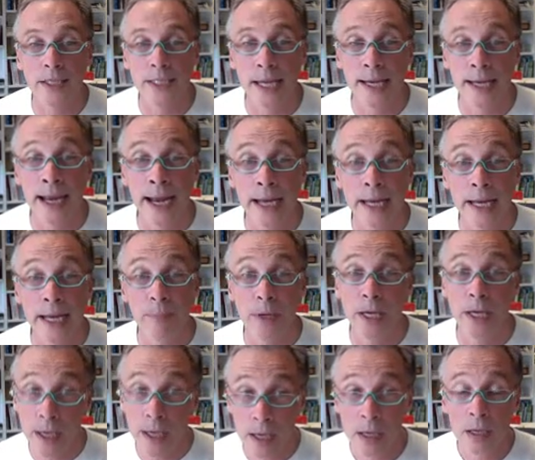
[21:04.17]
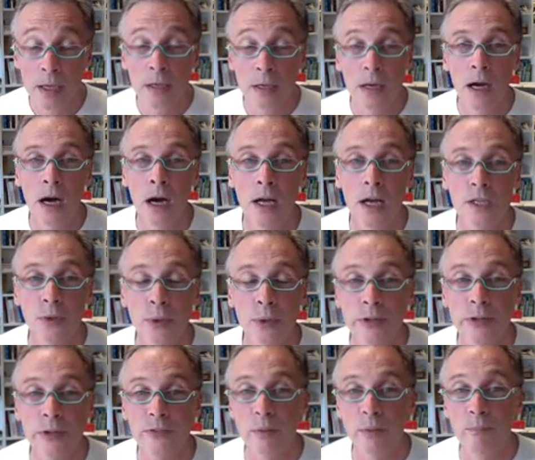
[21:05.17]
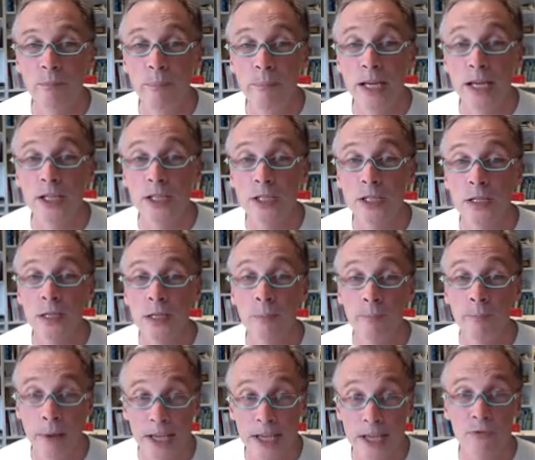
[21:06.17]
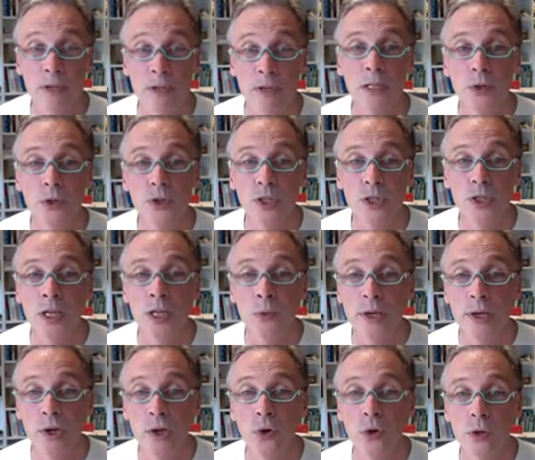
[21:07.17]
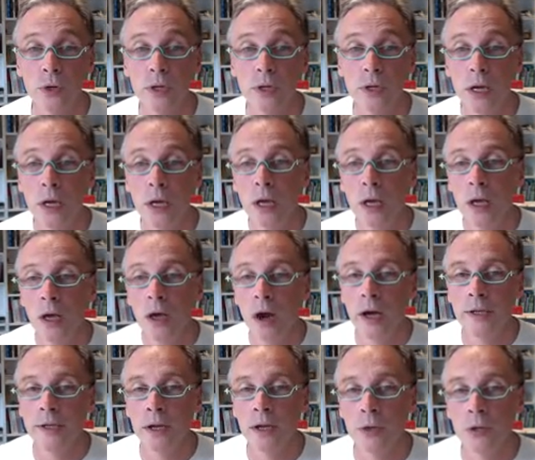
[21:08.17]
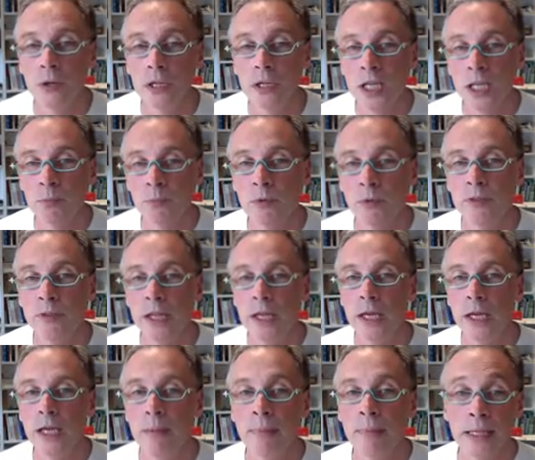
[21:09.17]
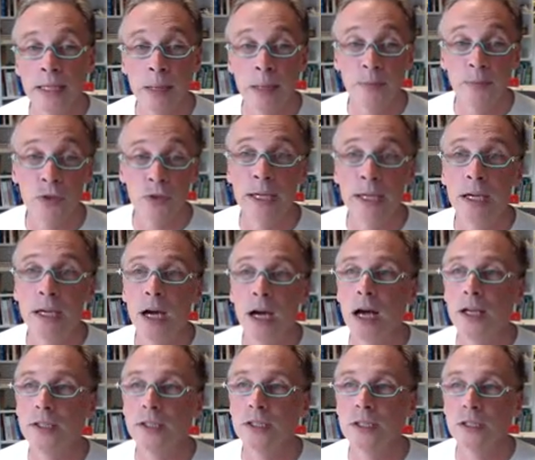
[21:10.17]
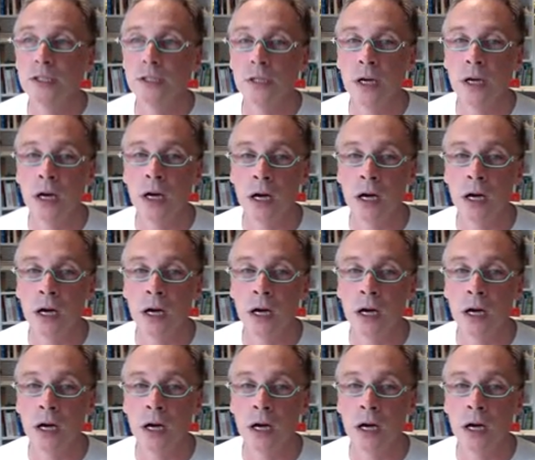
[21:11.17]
1080p. So we went for the best resolution that we could. I know that some of the MATLAB screencasts,